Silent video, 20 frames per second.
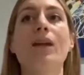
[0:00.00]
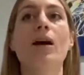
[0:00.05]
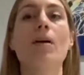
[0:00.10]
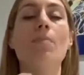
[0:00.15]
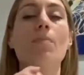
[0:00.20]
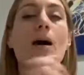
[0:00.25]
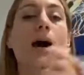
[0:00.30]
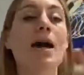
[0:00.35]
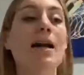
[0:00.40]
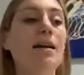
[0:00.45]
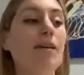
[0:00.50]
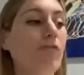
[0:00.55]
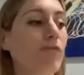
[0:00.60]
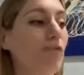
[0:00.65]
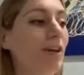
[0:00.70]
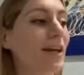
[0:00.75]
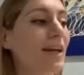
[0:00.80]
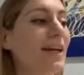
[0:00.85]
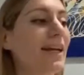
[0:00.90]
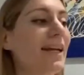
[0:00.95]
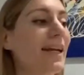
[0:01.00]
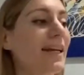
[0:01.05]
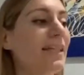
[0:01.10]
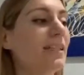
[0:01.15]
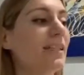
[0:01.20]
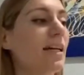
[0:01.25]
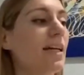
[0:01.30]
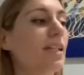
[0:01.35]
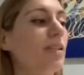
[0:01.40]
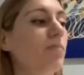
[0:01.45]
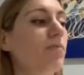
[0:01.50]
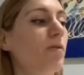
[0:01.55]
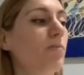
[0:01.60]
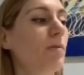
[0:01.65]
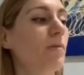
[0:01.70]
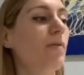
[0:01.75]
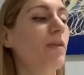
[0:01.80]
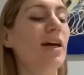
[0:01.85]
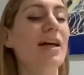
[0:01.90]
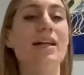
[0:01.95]
My feeling is that it's
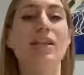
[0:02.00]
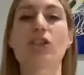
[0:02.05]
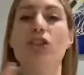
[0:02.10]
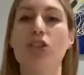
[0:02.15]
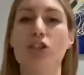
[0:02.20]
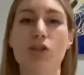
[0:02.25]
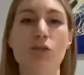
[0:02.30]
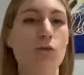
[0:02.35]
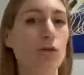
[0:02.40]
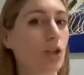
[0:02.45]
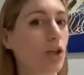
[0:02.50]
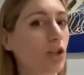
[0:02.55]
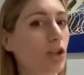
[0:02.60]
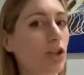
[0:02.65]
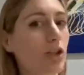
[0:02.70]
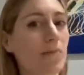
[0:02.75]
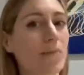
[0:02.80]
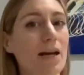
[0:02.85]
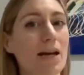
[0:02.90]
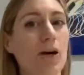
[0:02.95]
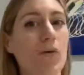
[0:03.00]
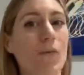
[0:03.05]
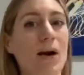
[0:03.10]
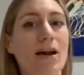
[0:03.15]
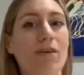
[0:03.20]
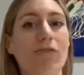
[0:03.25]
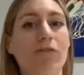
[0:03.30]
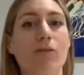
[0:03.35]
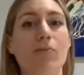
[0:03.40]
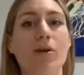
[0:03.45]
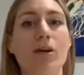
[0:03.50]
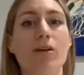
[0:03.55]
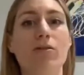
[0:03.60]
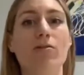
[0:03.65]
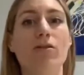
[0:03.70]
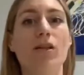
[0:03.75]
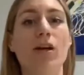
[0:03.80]
probably that he's just not used to being away from you.